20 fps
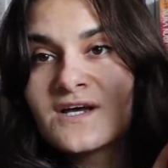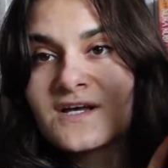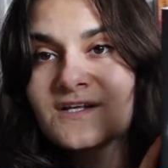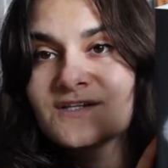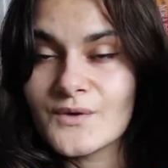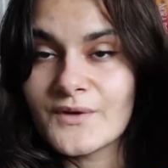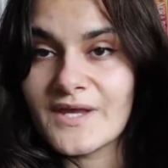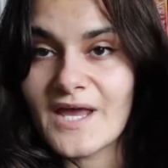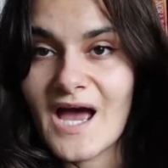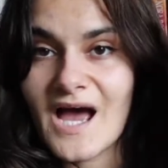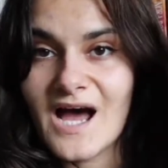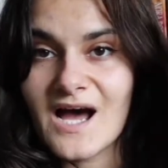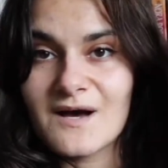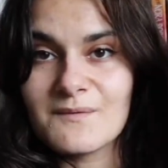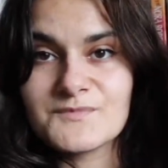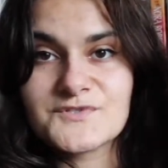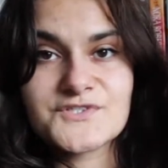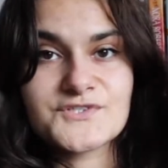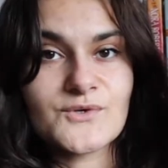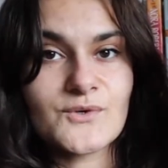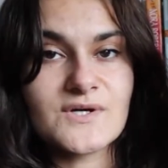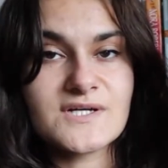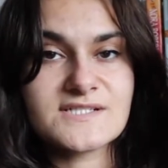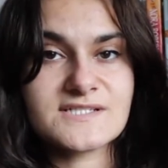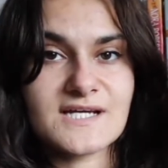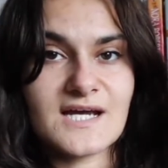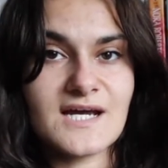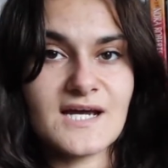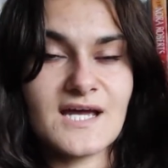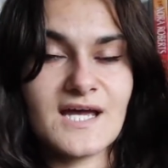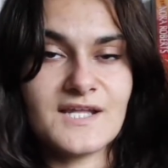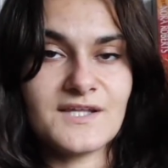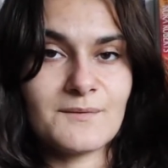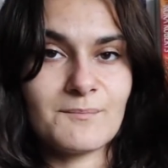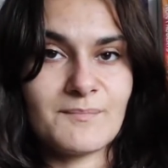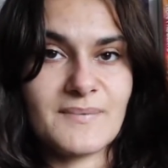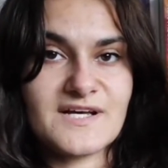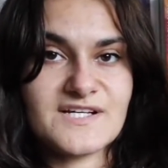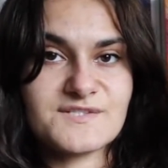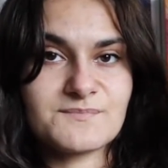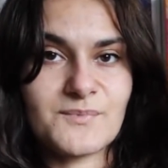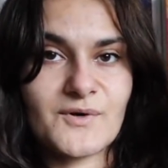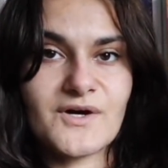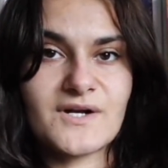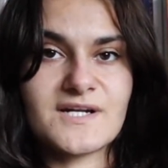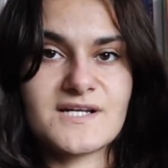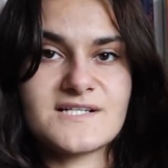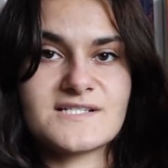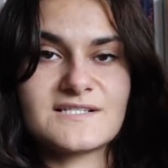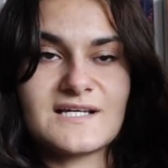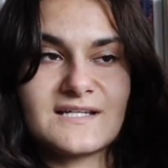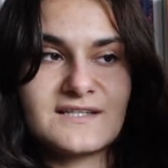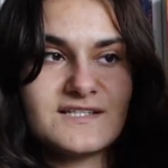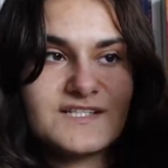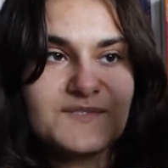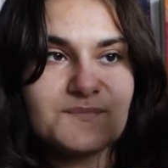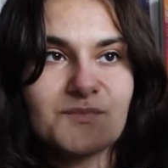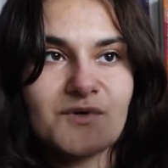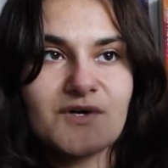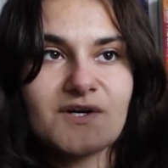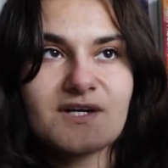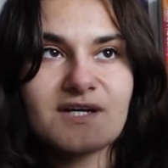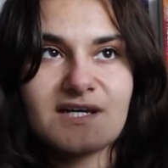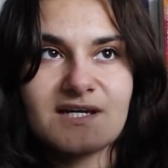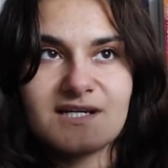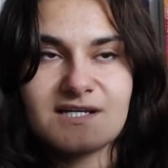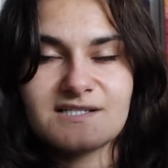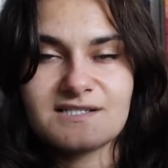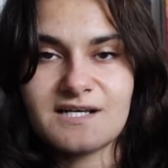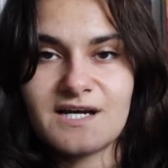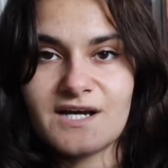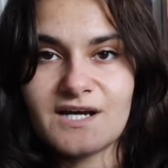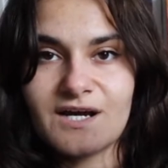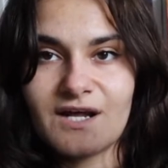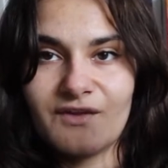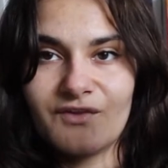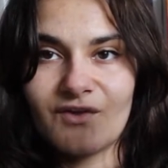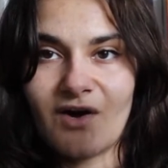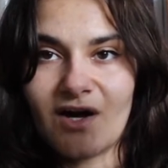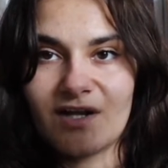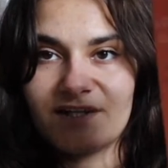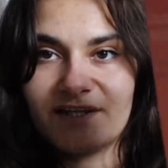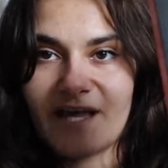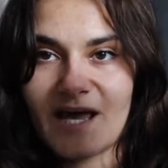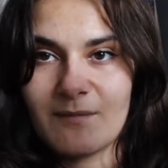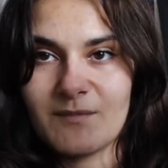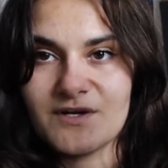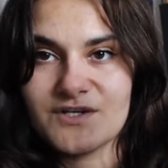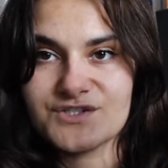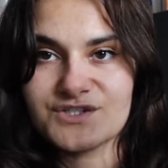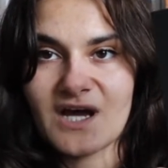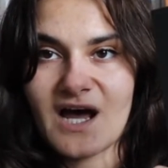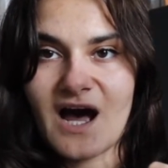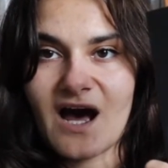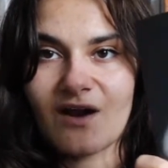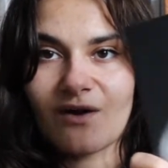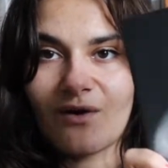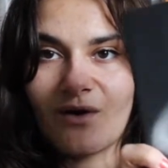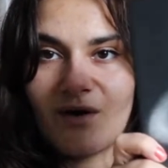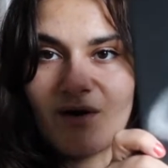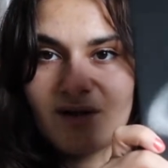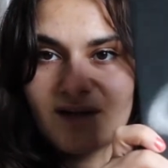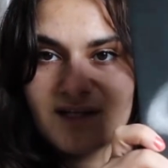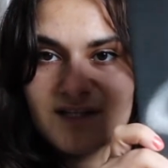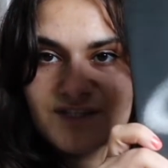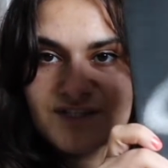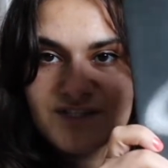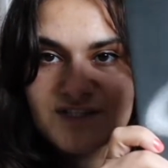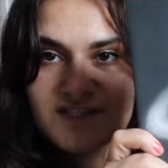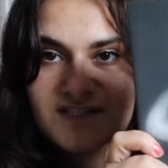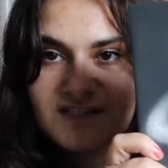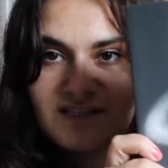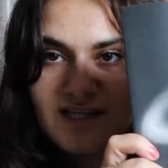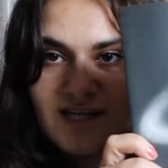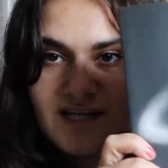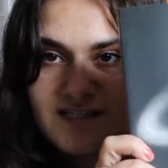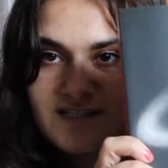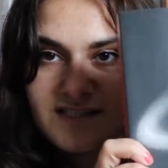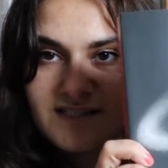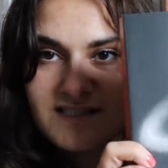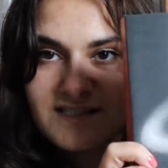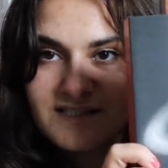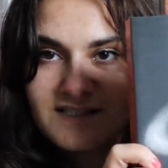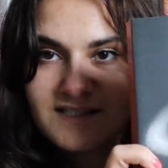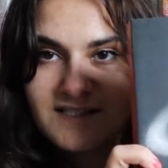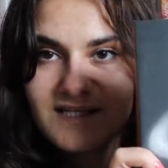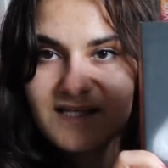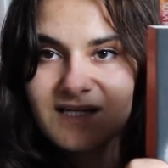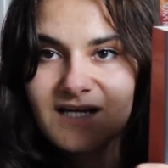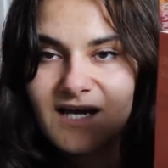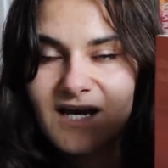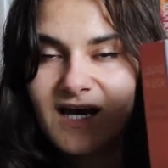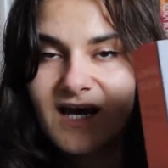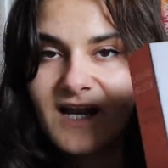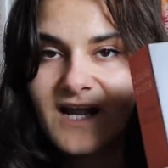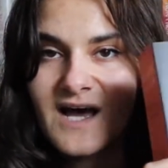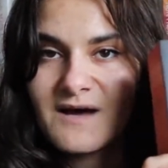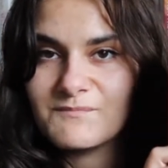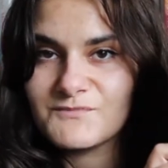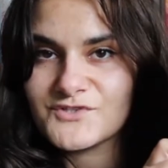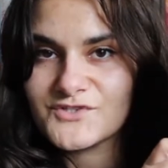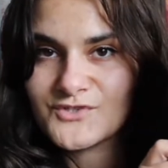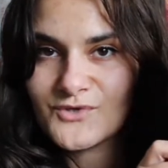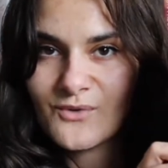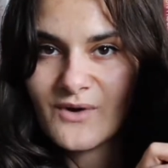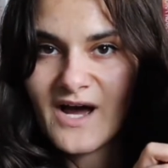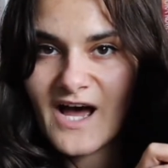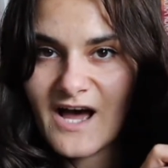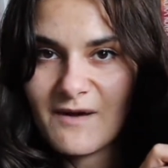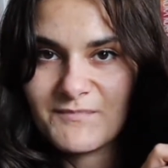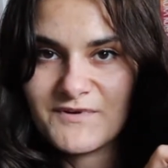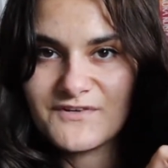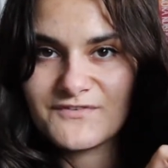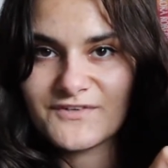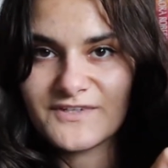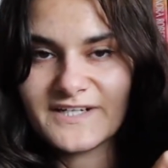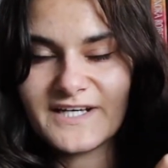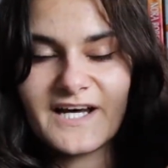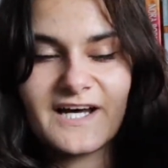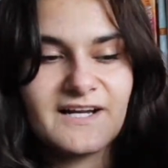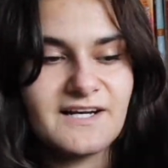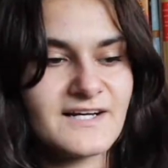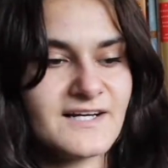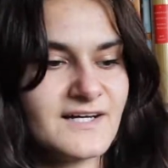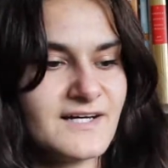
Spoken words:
So yeah, I'm so excited, and the best part is that this book is like not damaged at all. It's just nice and sleek, and I'm so happy for that.